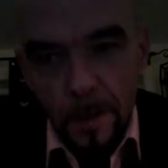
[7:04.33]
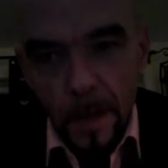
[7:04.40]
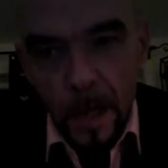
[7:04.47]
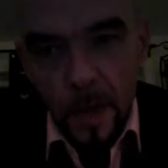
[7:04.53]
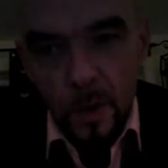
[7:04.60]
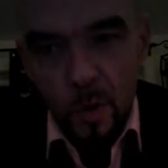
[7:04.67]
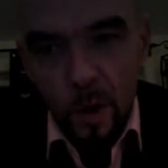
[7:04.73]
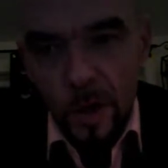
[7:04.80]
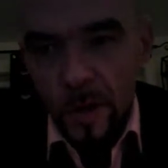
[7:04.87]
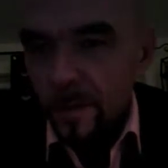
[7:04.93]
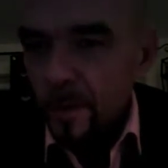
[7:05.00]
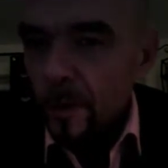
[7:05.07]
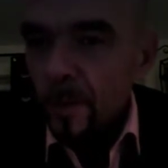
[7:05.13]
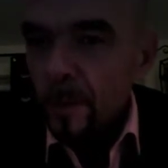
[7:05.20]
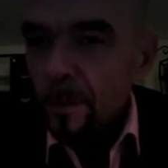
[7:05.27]
at
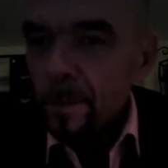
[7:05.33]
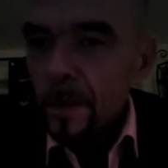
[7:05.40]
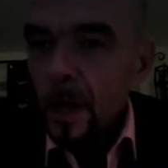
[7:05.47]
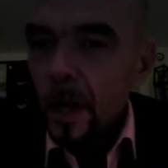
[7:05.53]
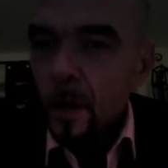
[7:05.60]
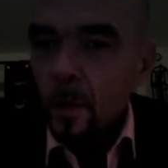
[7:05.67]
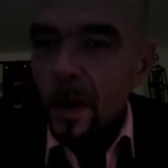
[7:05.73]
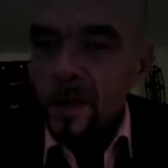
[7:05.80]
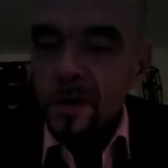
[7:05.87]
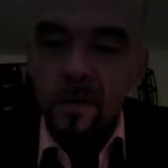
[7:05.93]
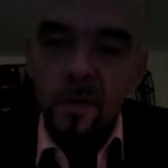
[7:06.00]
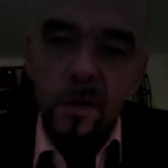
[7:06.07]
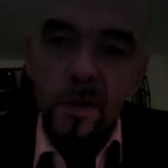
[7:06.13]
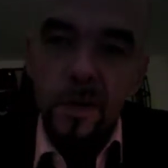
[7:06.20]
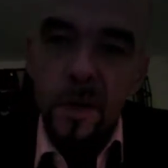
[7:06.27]
Joyceville
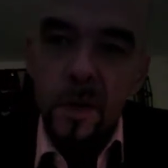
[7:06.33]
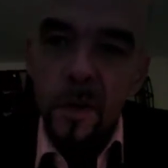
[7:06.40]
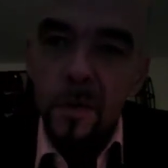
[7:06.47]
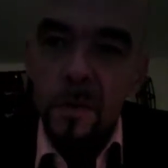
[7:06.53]
Correctional Institute,